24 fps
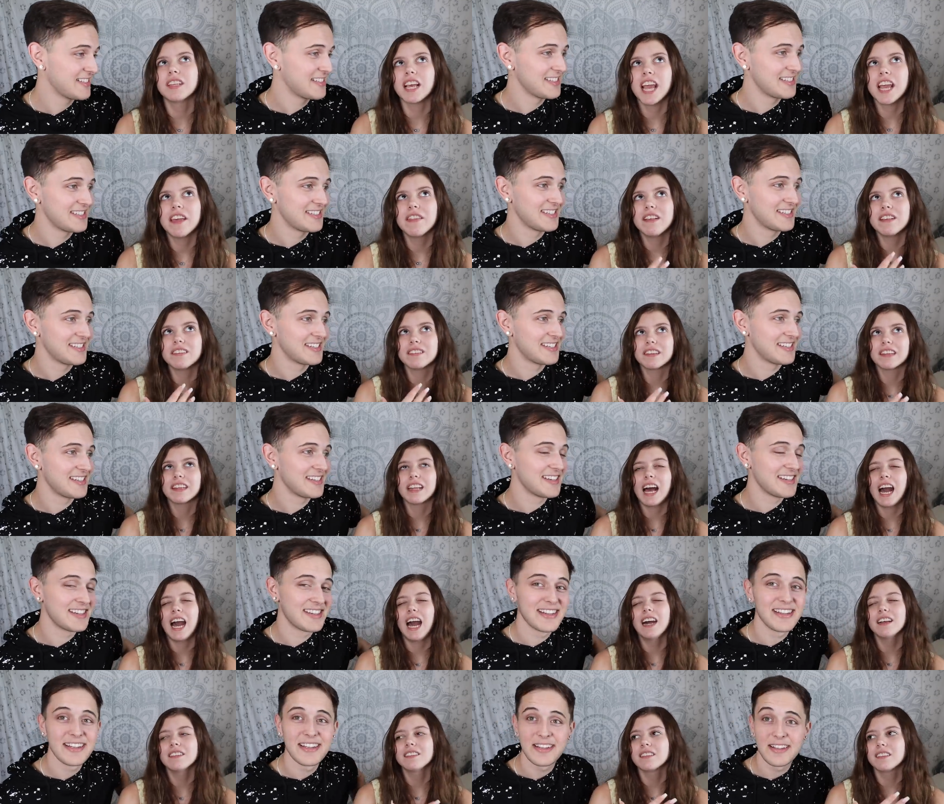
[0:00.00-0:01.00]
Speaker 1: say, these
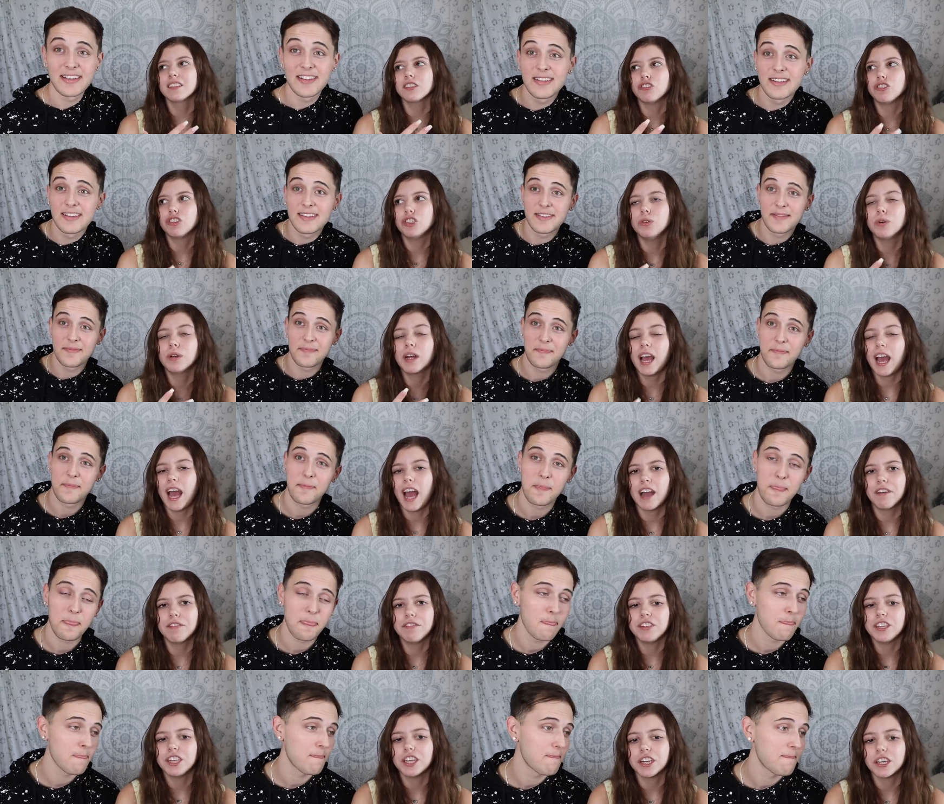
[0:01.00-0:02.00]
last
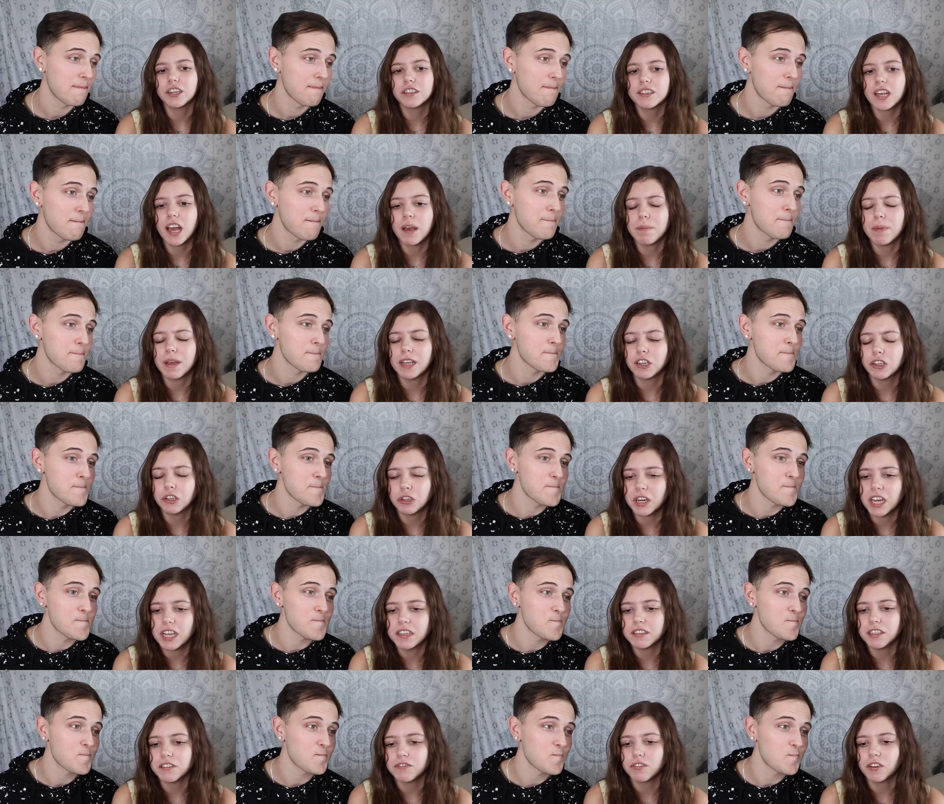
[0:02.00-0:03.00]
2.5 years have been
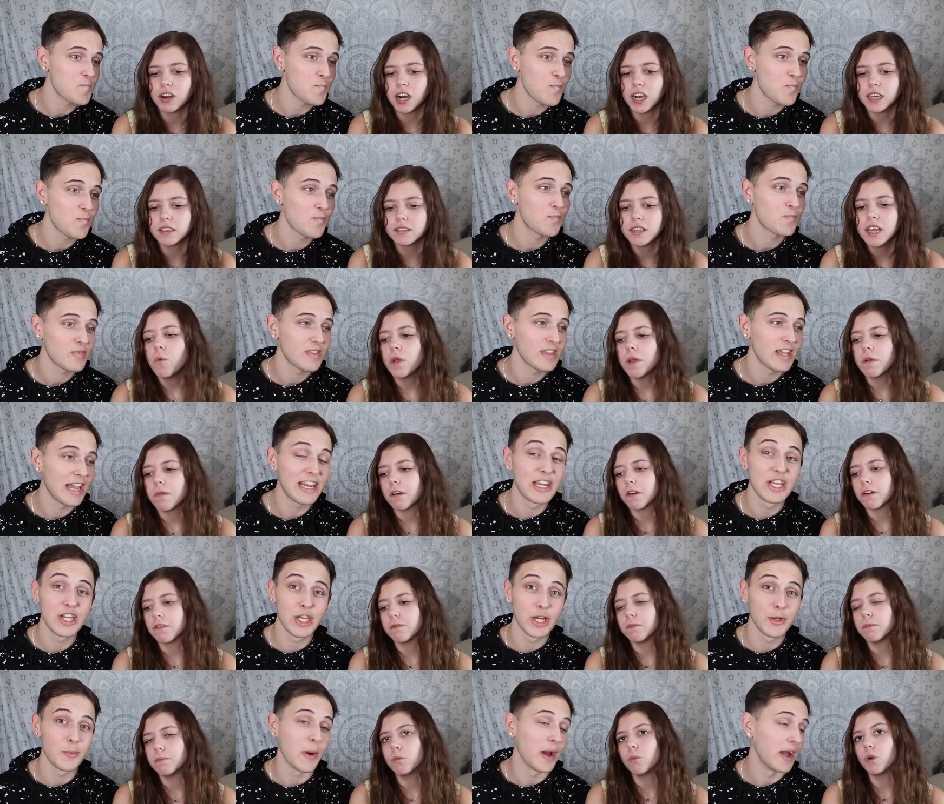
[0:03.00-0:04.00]
crazy for us. We were in a
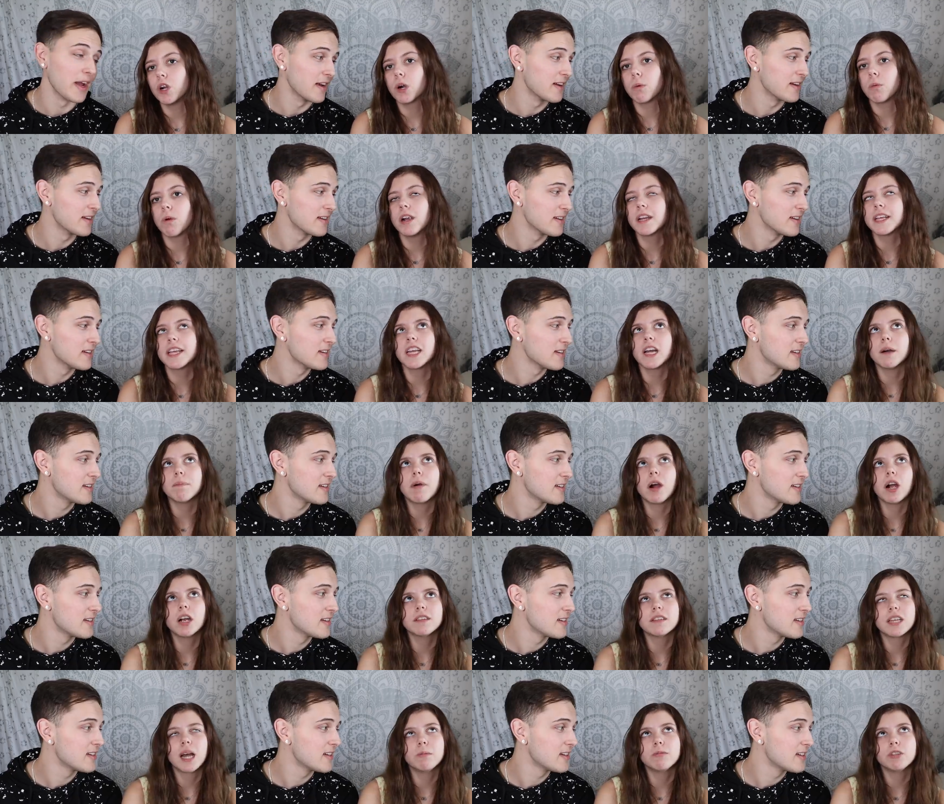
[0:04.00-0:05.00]
good way. We were working a
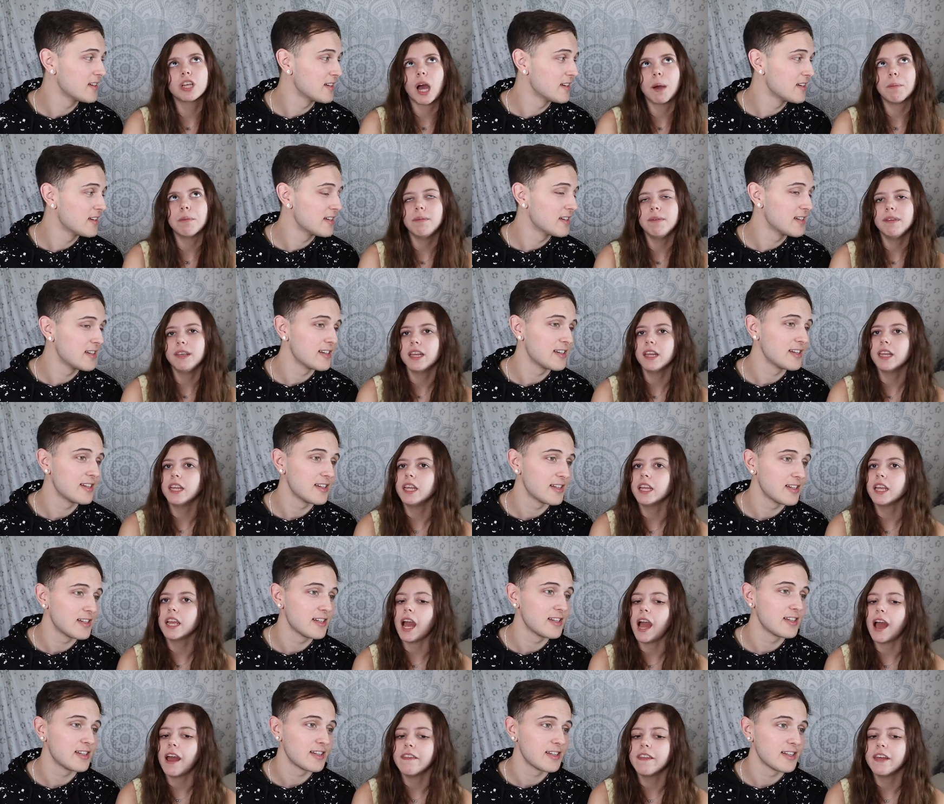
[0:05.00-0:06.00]
part-time job in the beginning,
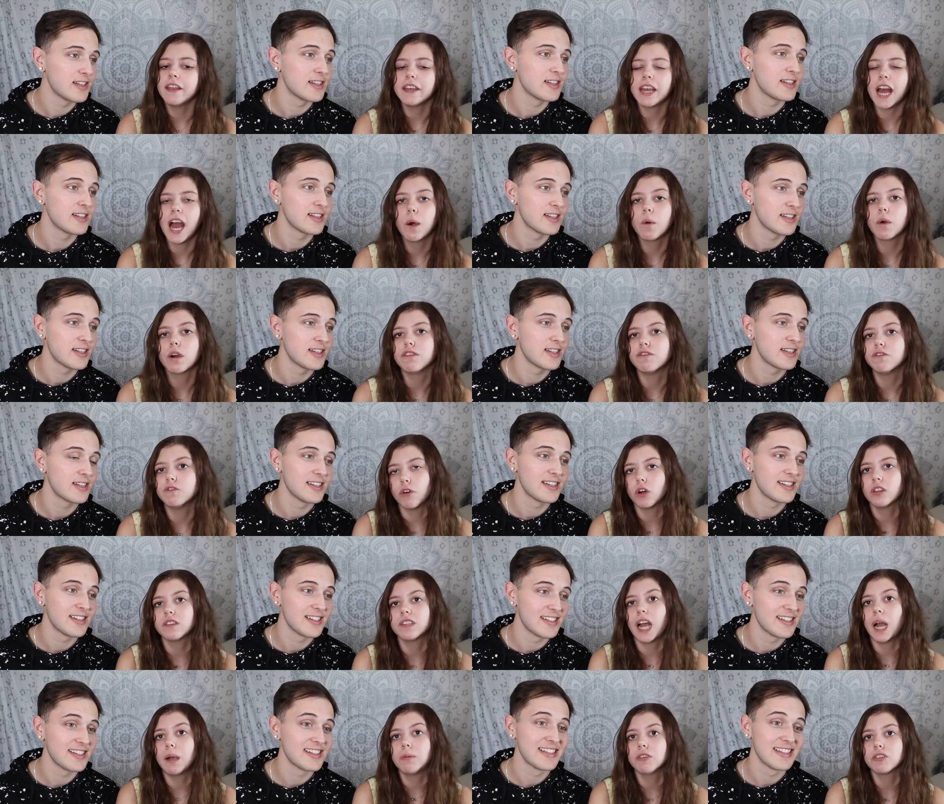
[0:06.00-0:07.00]
and then now we're
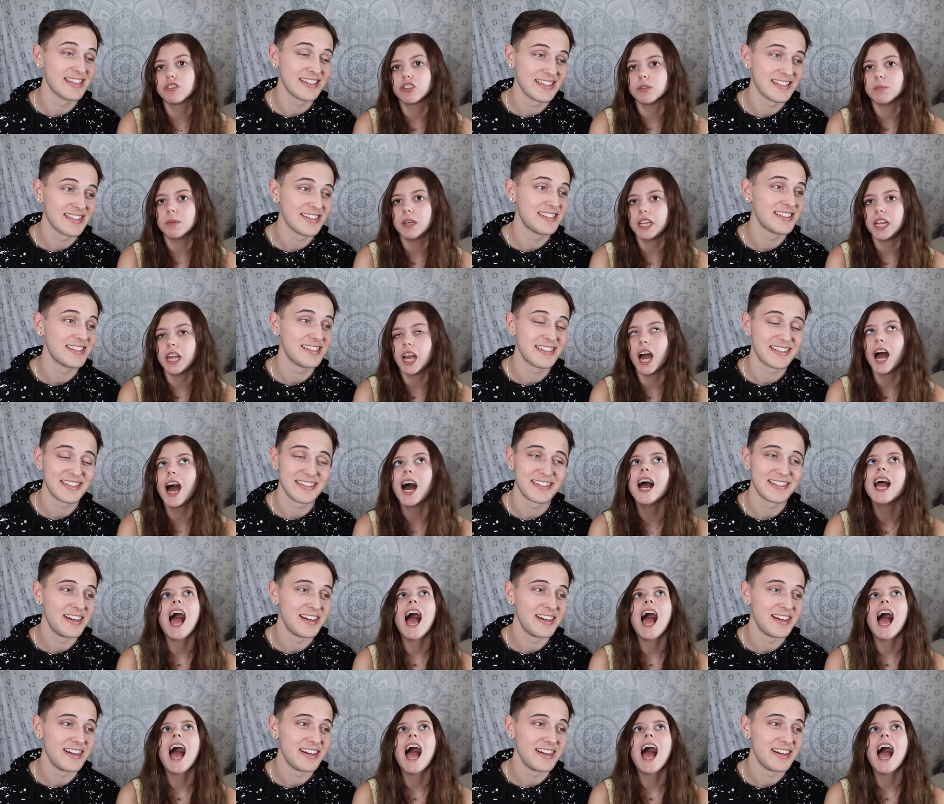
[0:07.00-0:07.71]
full-time social media.